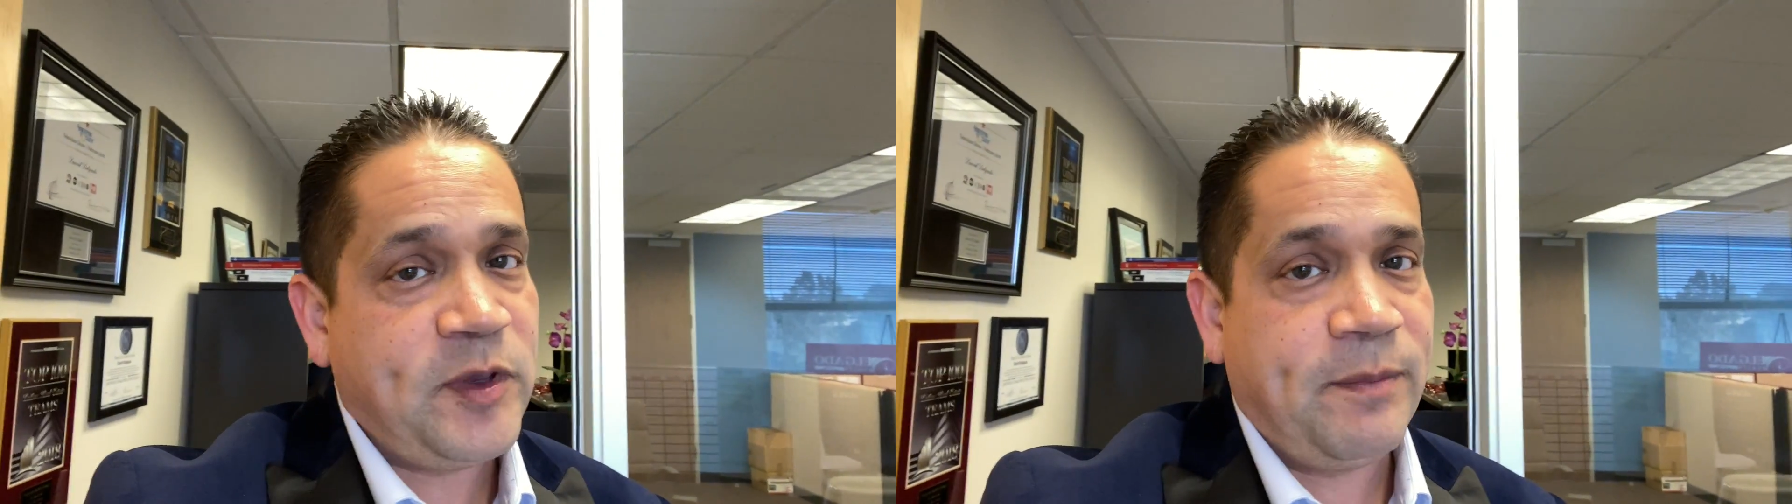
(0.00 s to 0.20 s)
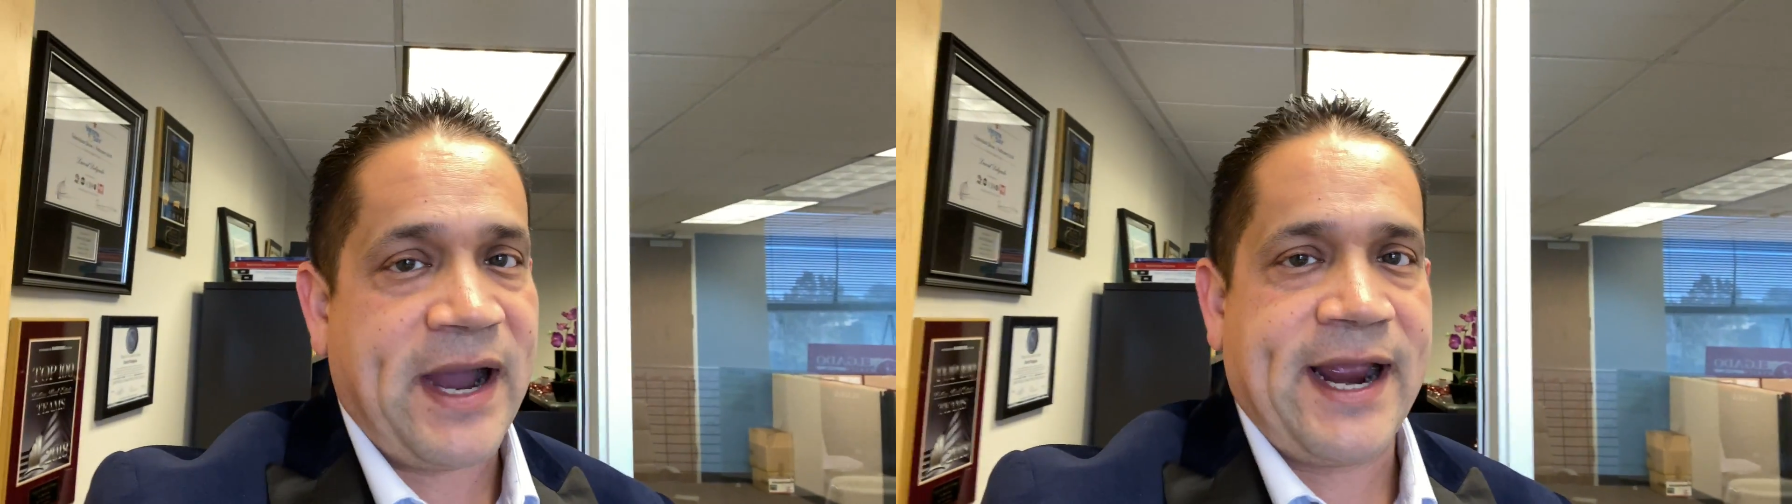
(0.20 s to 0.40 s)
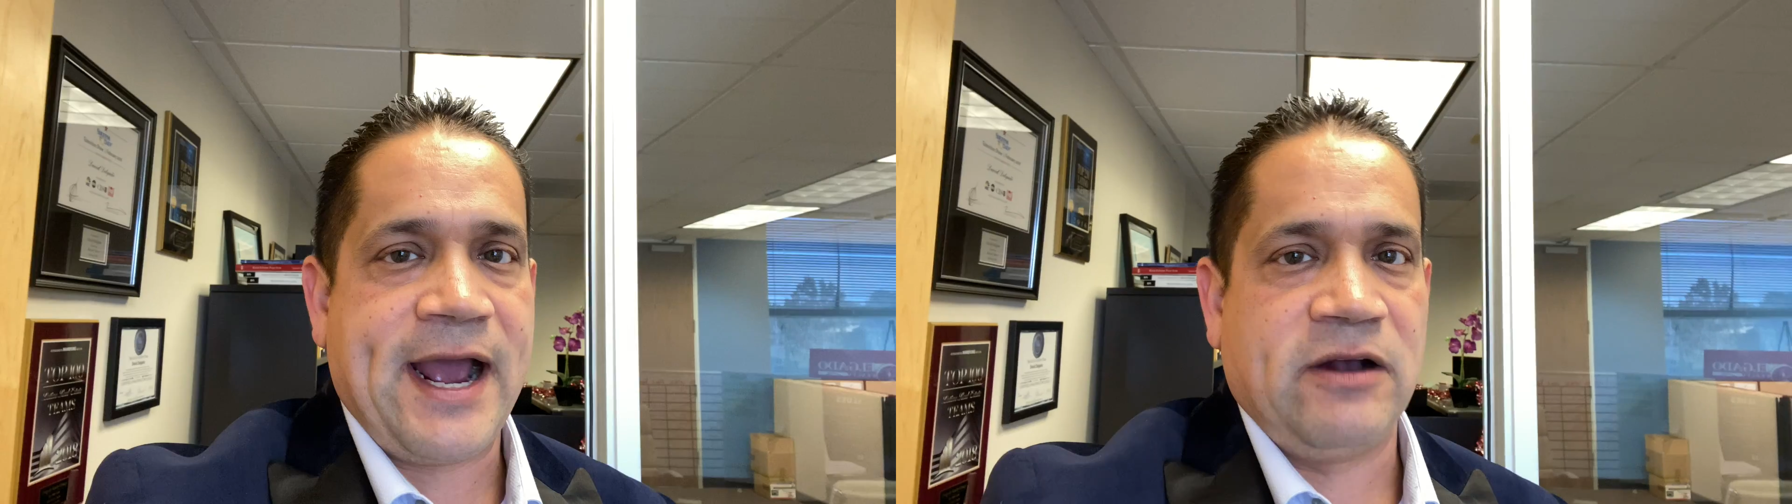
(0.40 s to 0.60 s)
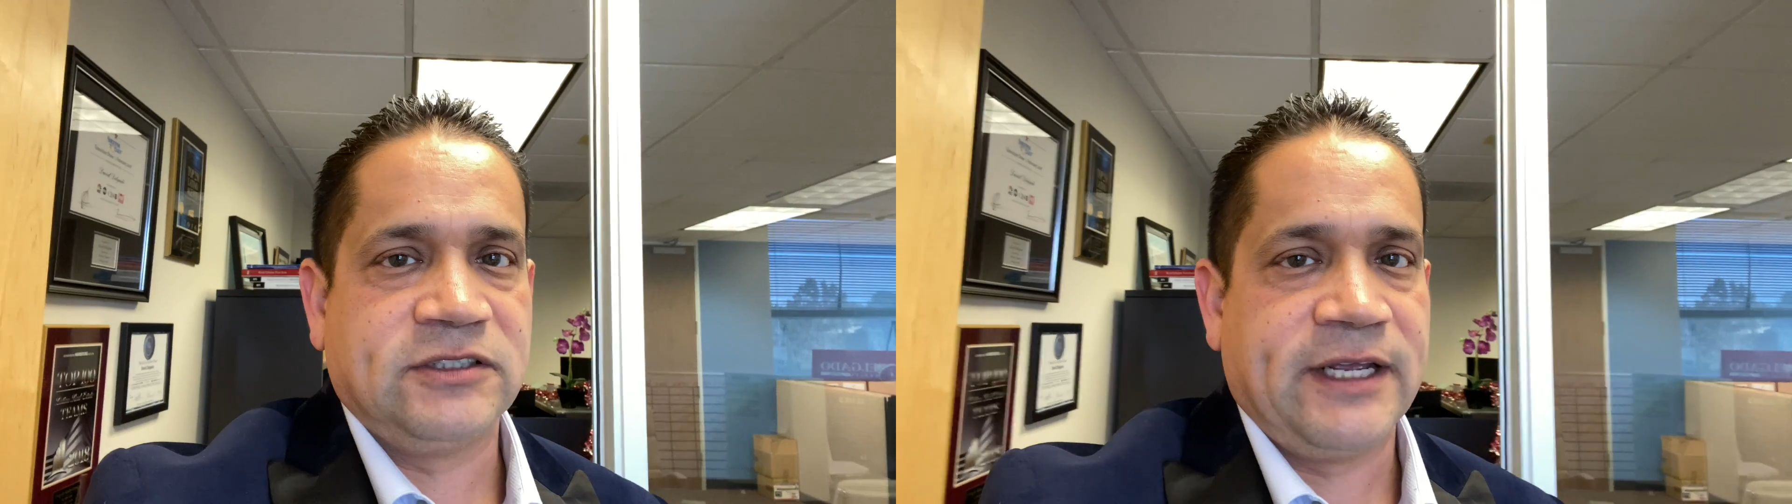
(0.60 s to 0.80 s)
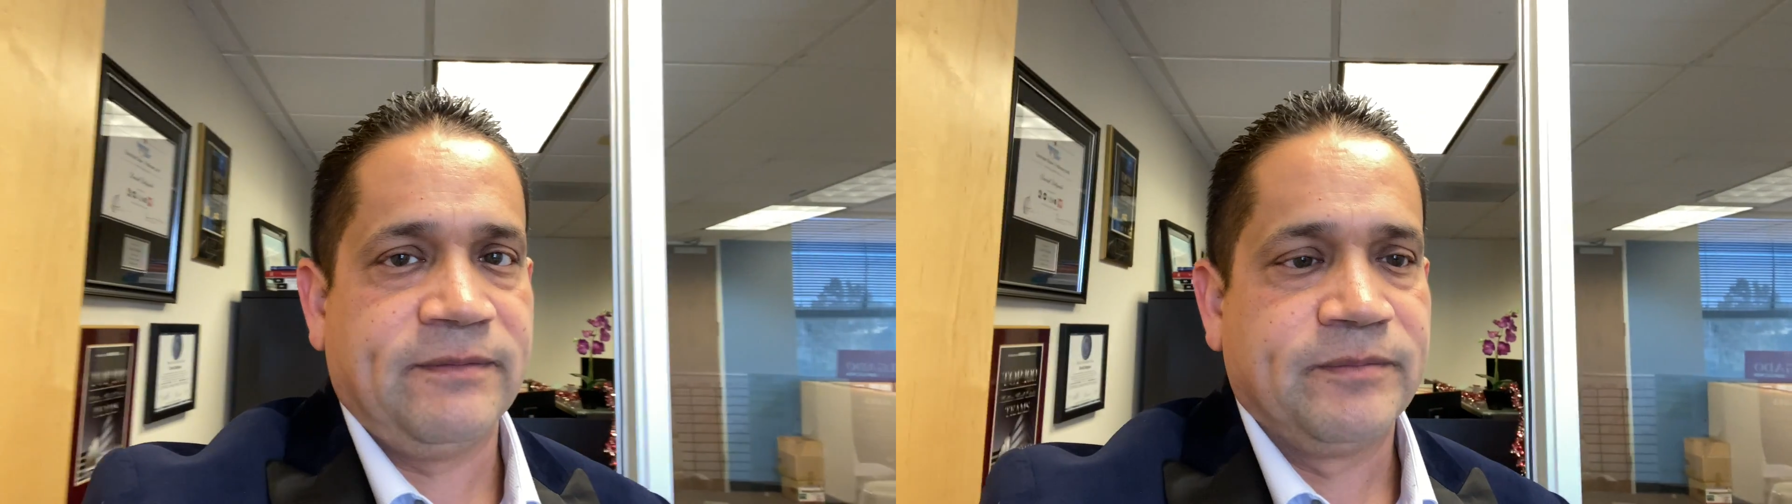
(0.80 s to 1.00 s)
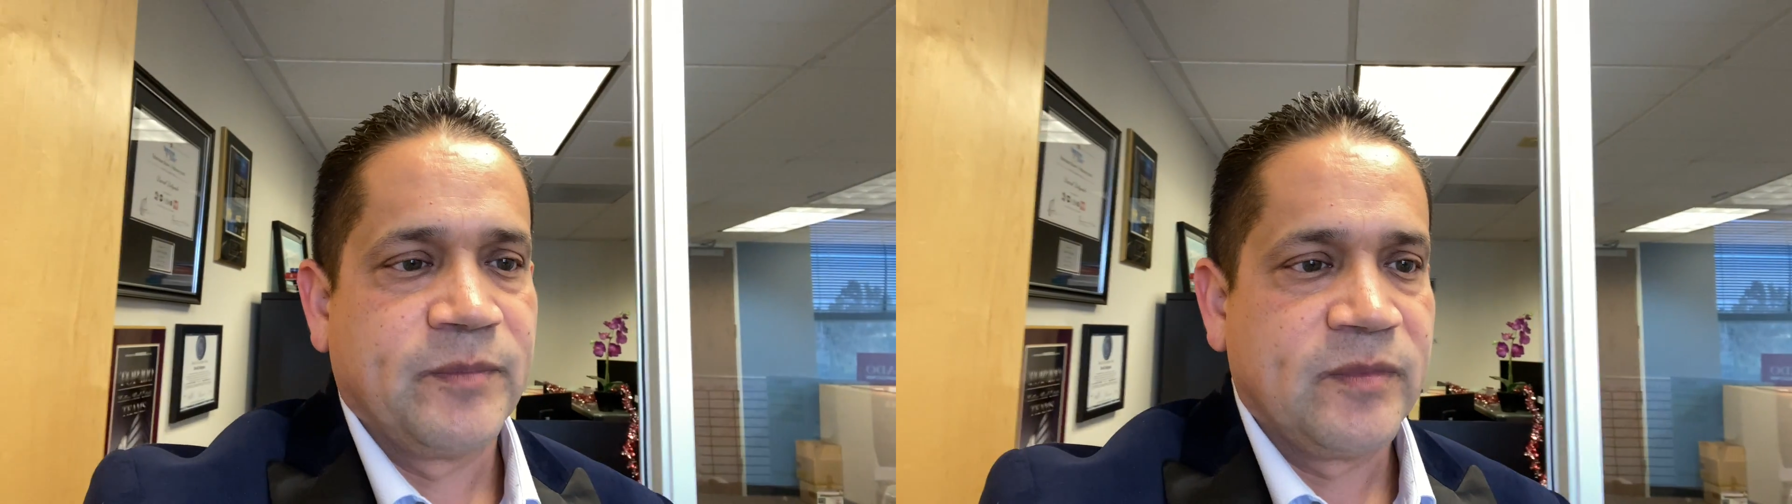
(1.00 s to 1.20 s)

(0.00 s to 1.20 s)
you buy a house. And